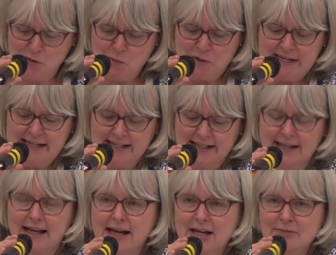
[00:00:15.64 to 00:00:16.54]
a
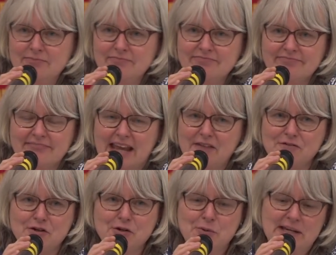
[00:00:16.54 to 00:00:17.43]
week.
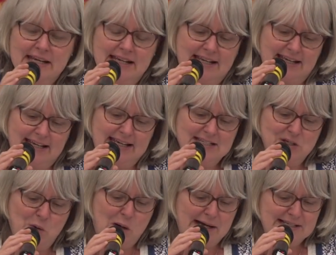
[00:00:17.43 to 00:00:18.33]
Every week is
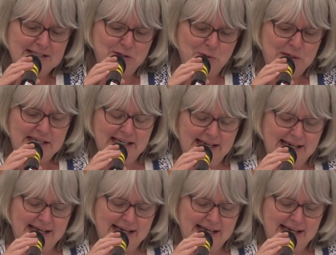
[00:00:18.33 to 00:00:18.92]
quite a week,